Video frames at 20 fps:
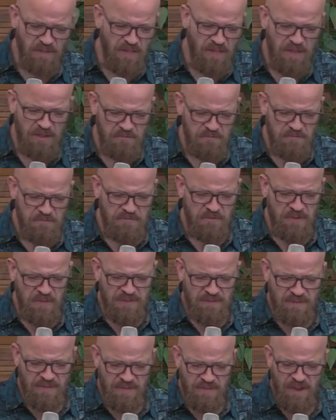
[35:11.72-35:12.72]
love
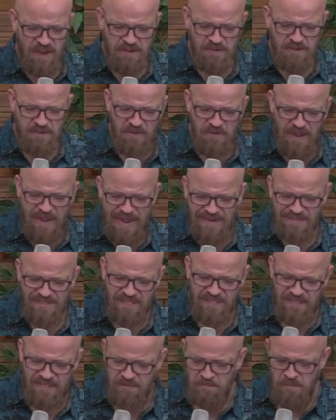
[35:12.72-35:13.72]
the kind of
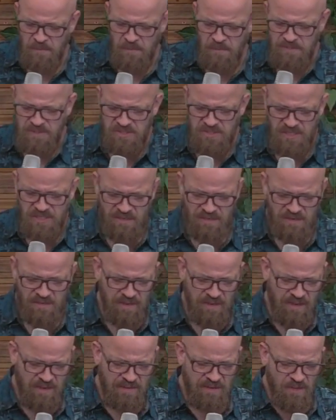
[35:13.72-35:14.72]
acting in mercy
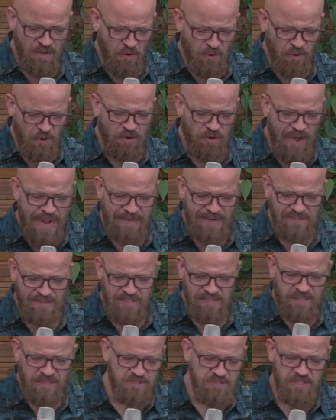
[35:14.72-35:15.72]
and or
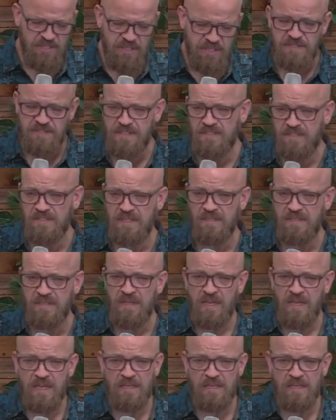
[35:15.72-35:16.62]
acting in justice and,